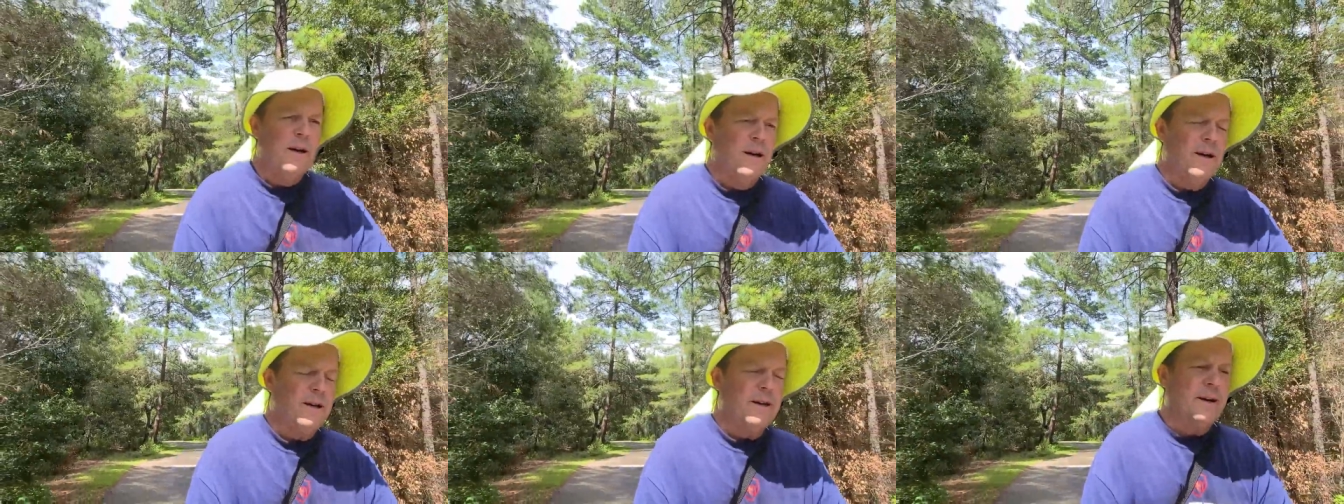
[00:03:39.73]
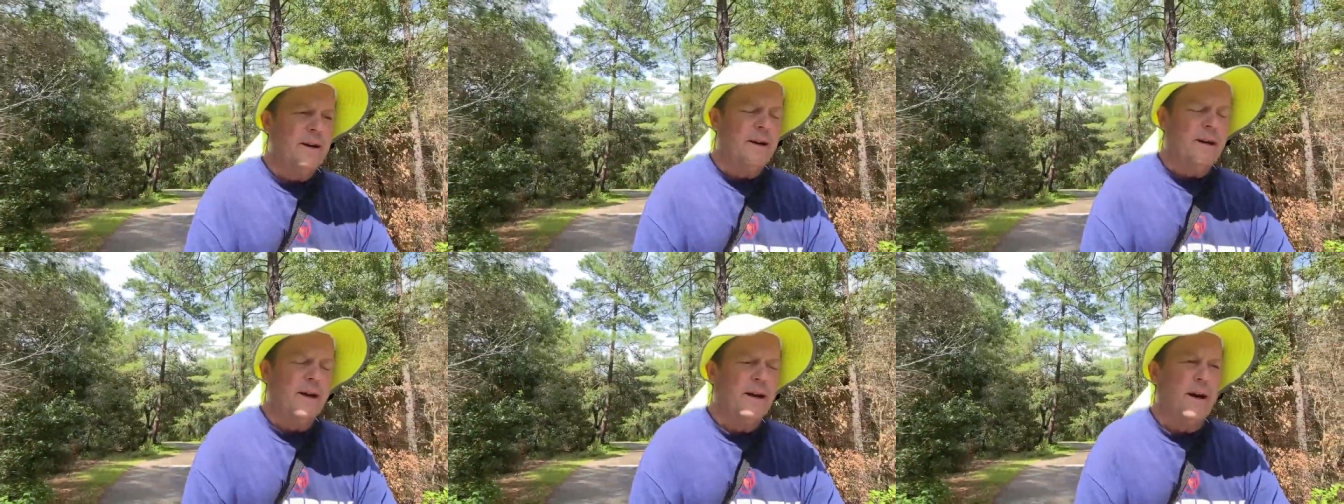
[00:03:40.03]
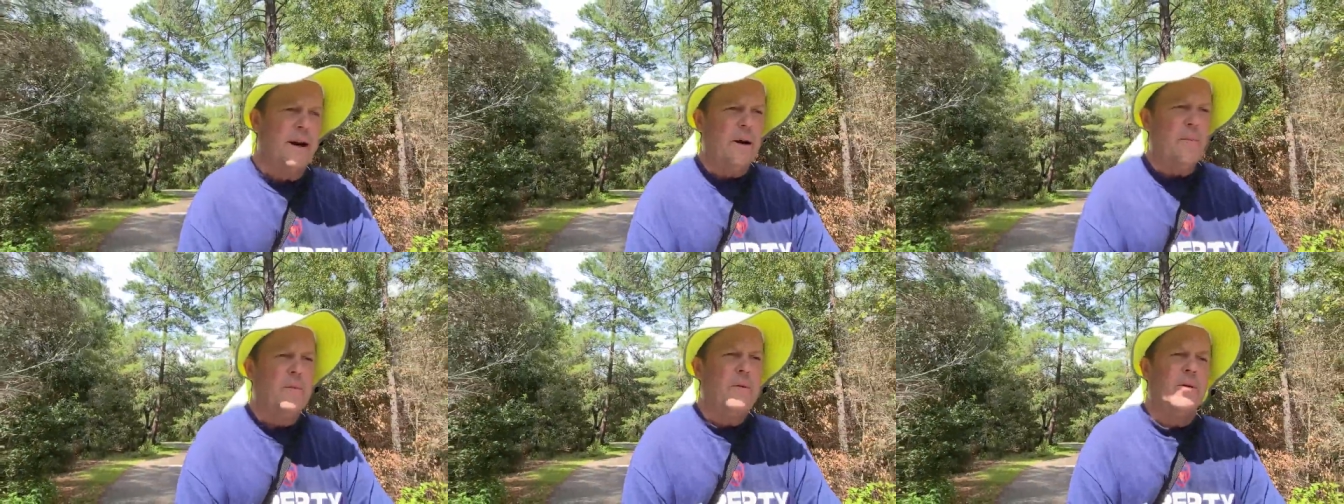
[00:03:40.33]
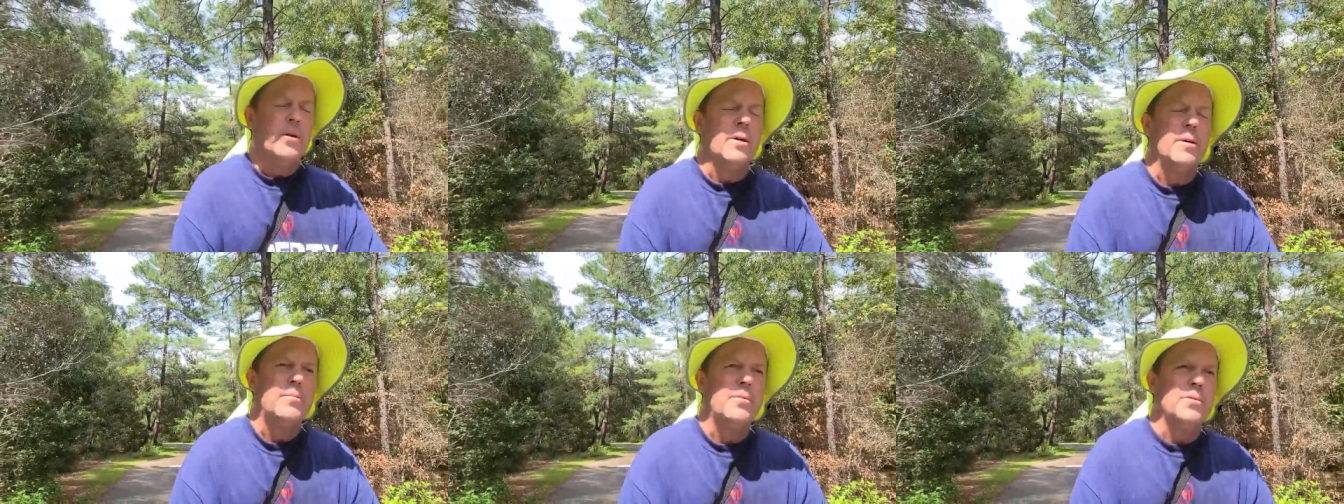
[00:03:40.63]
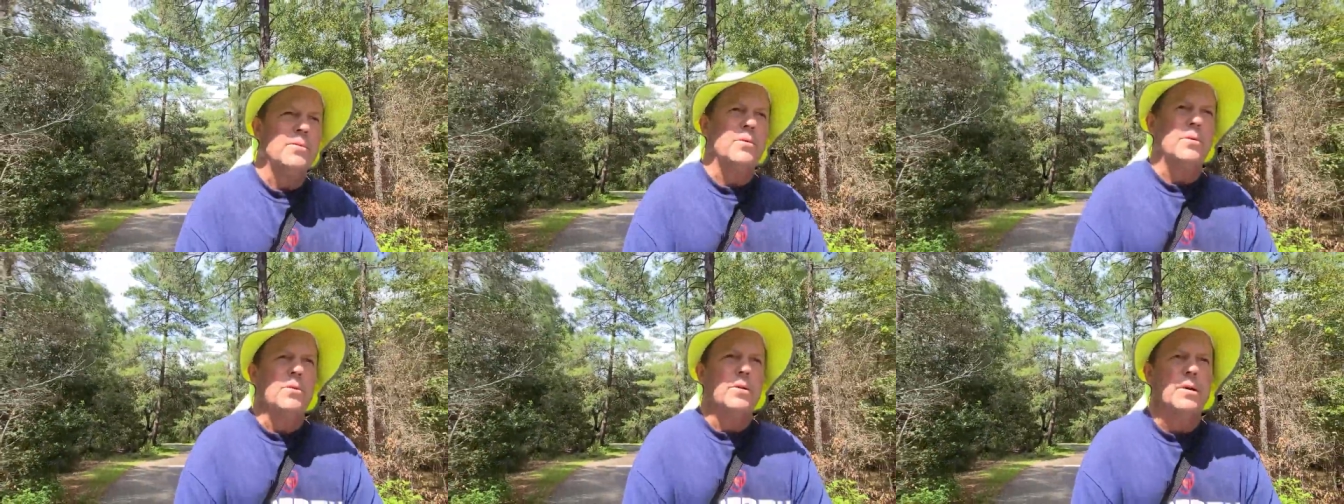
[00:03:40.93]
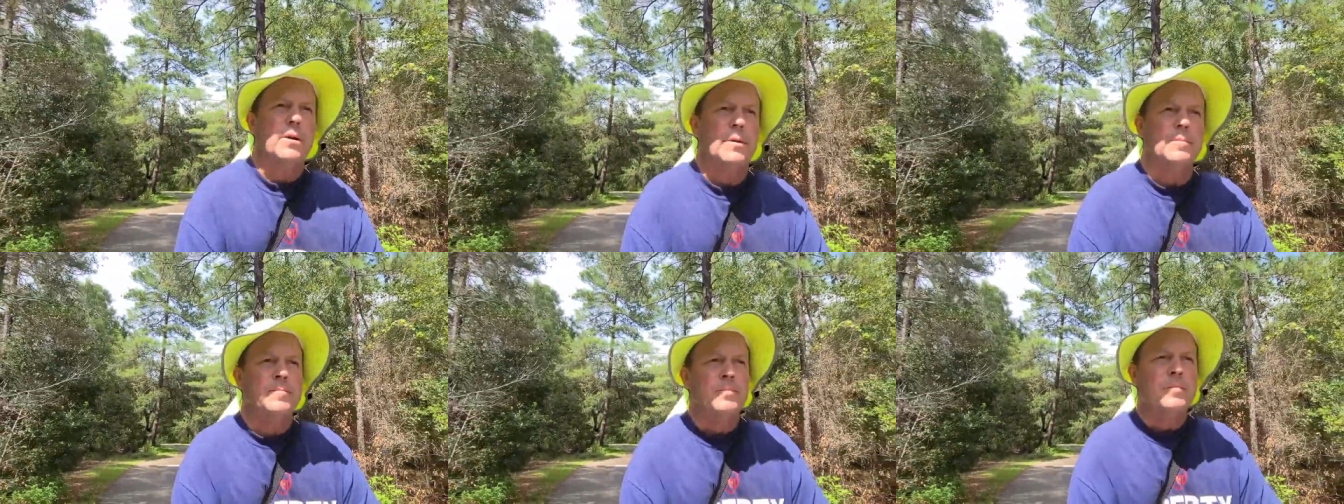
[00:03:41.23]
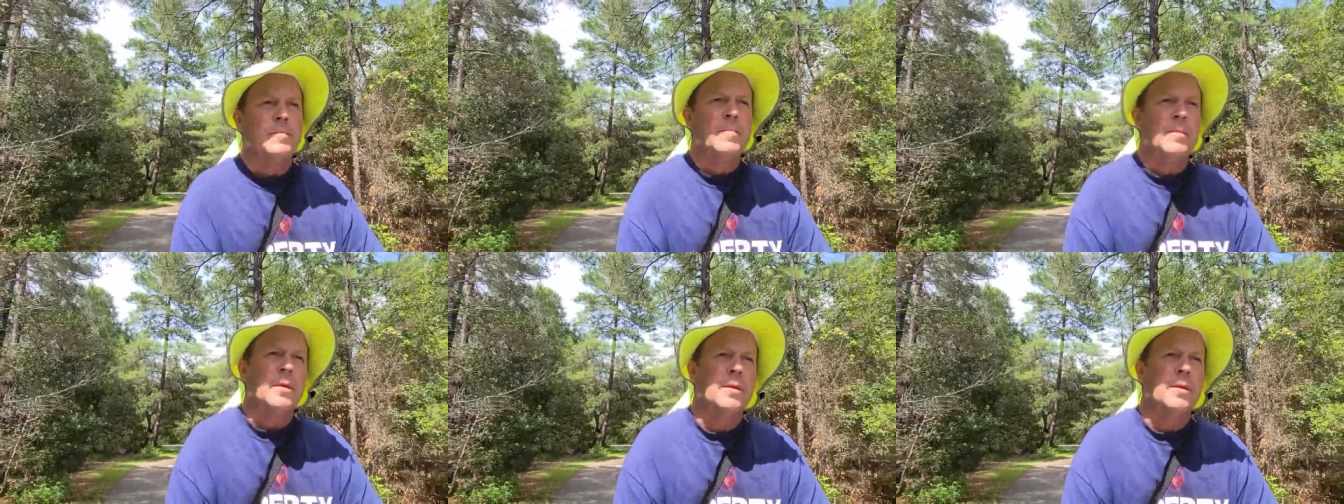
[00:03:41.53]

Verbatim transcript: and then I got to put up the um,